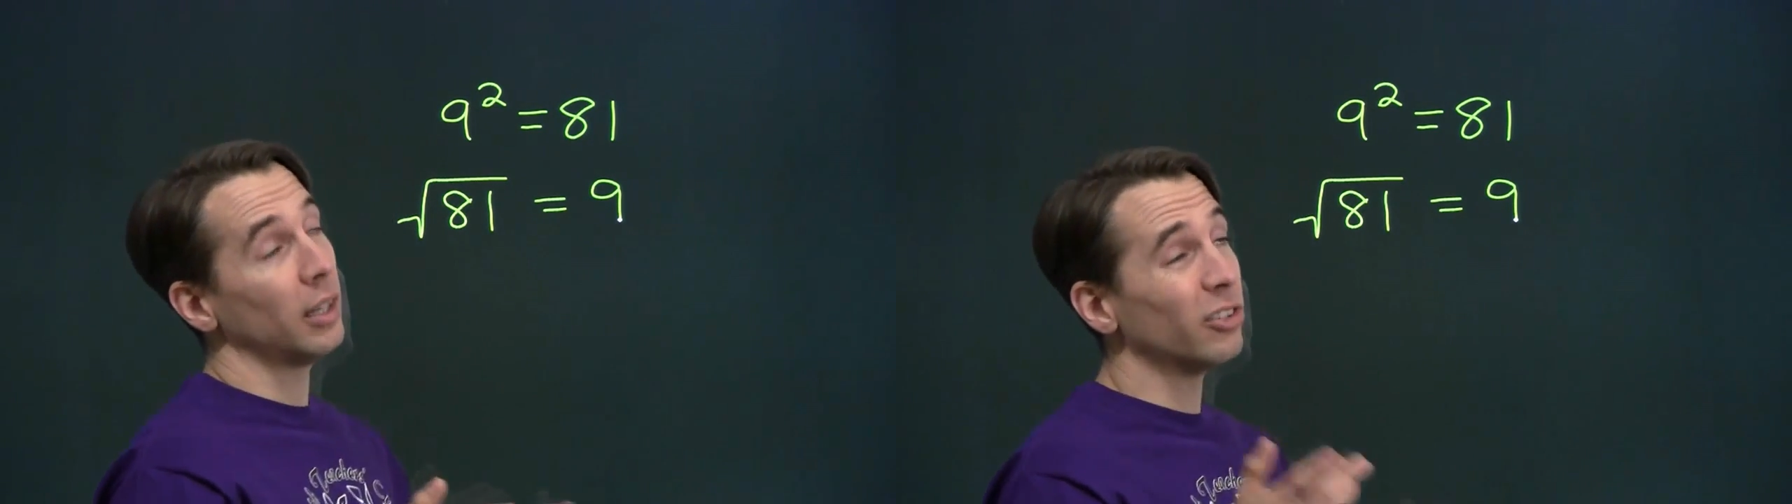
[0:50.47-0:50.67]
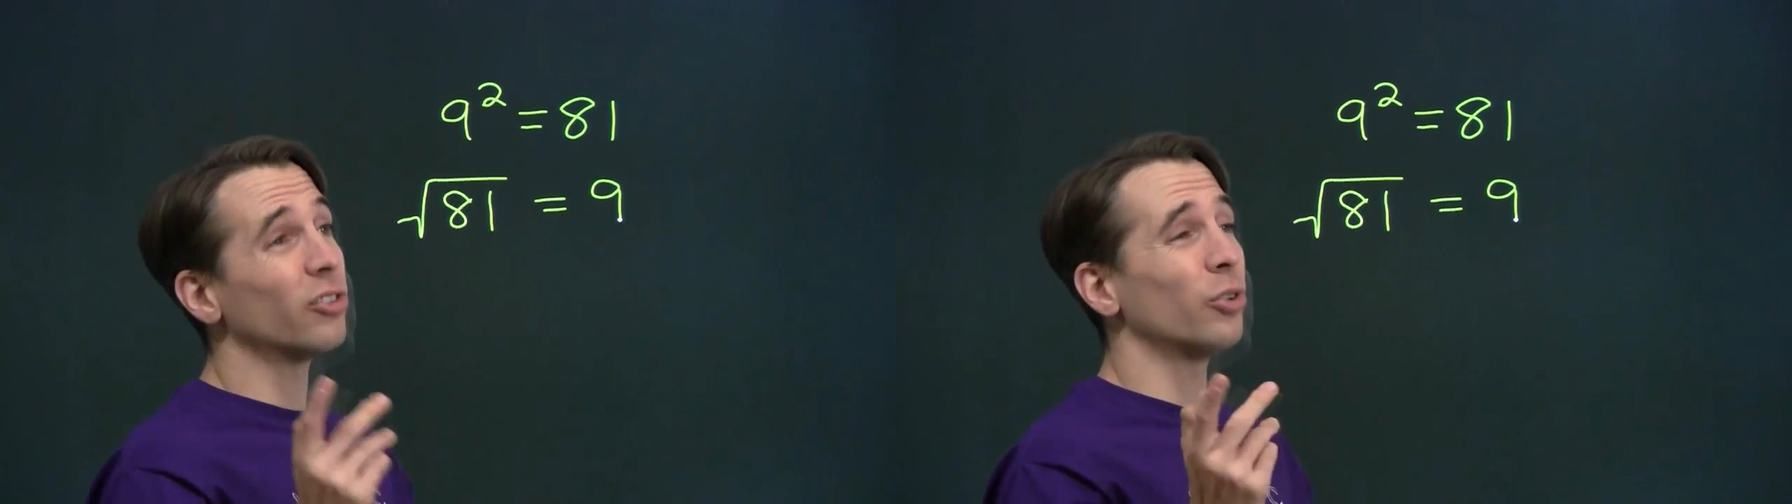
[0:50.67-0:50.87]
yeah,
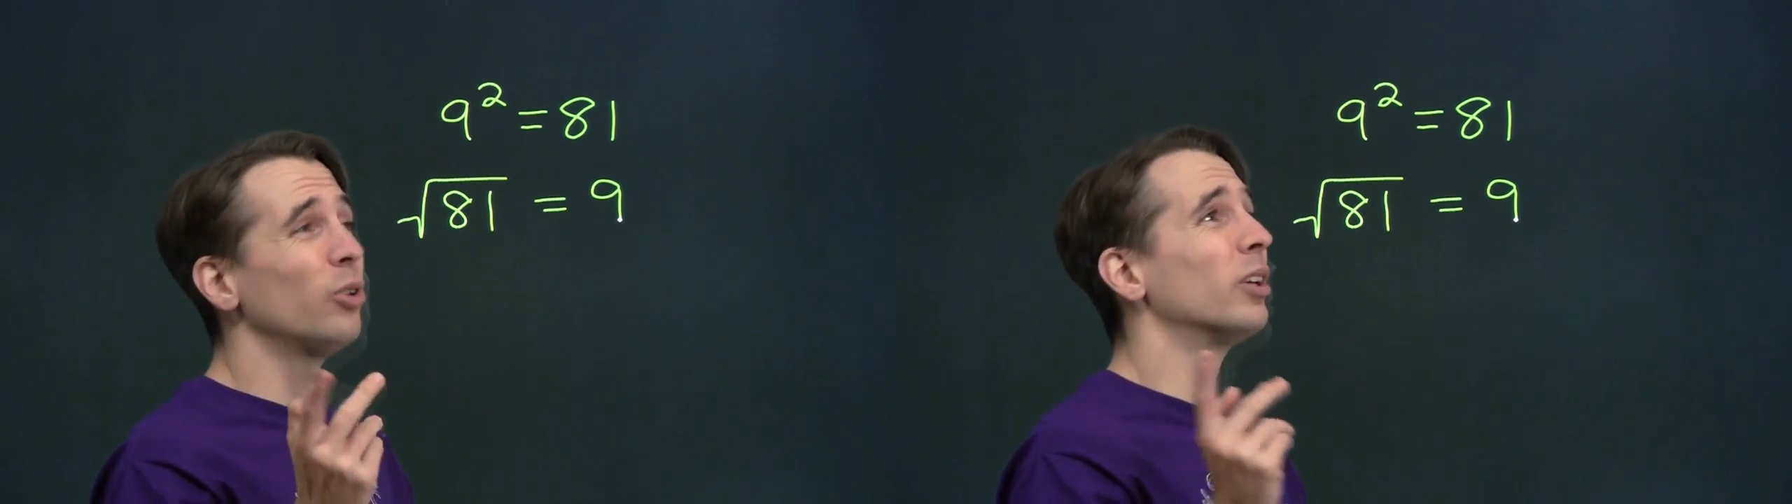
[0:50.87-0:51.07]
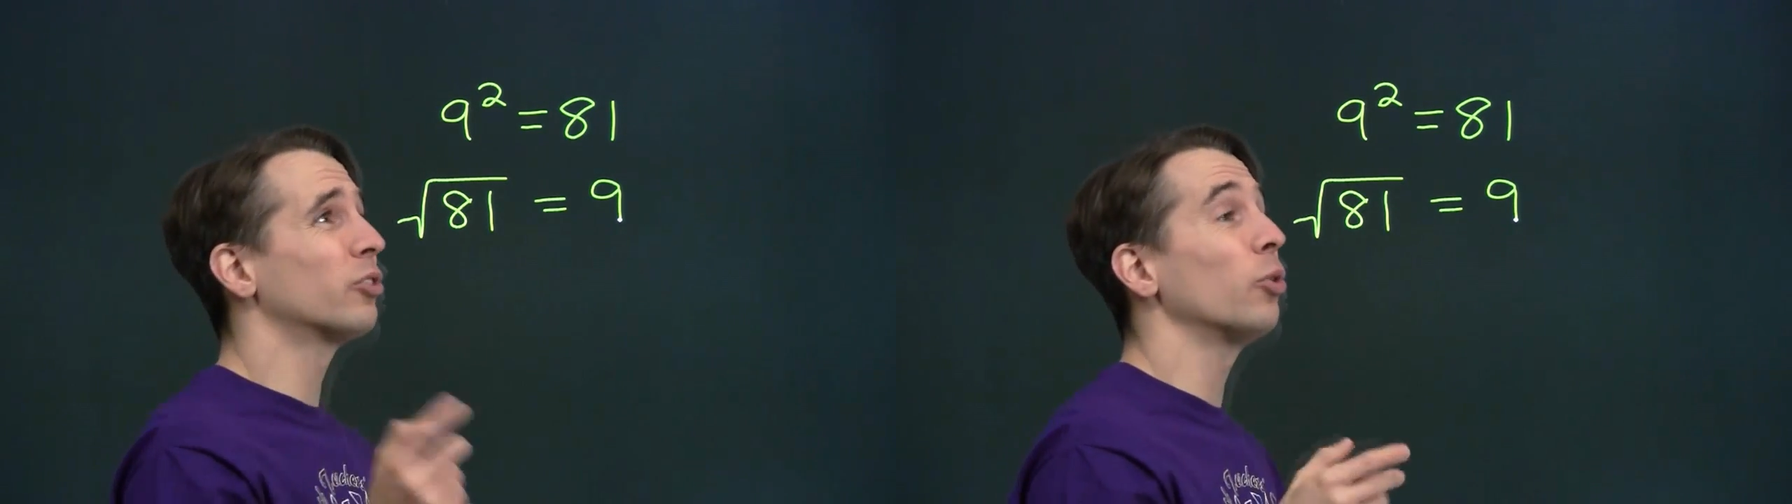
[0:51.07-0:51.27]
that's
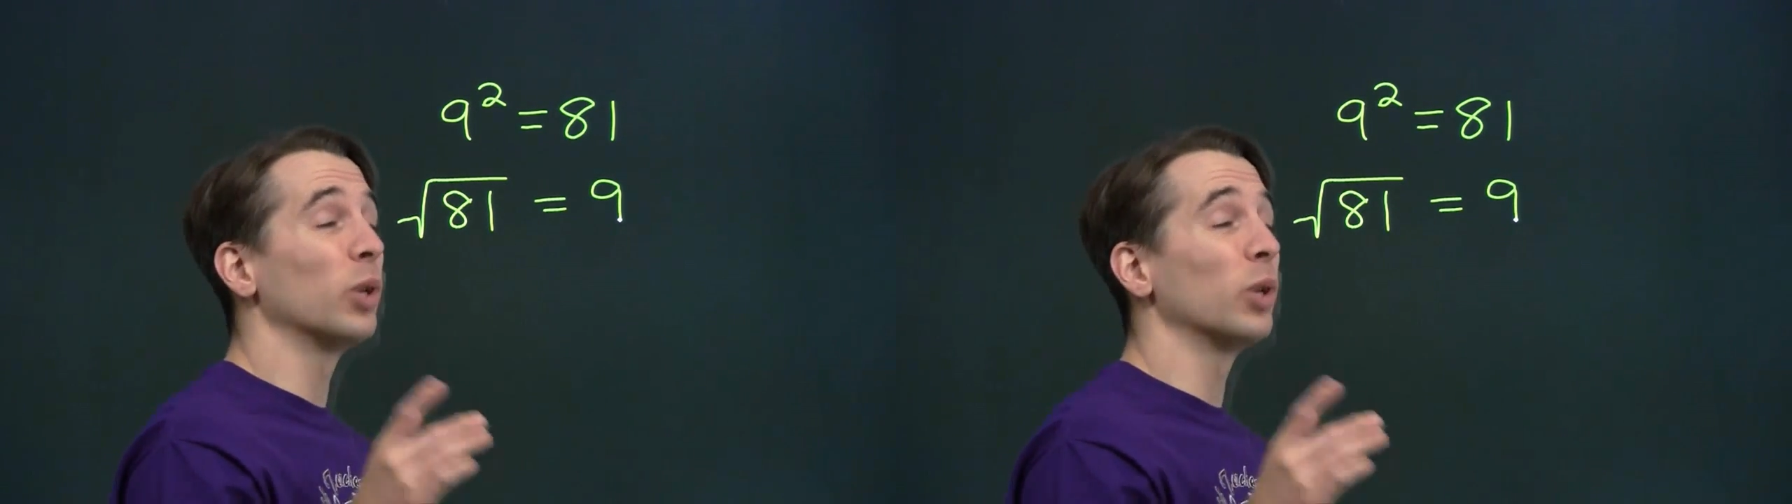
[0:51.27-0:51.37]
true, that's true.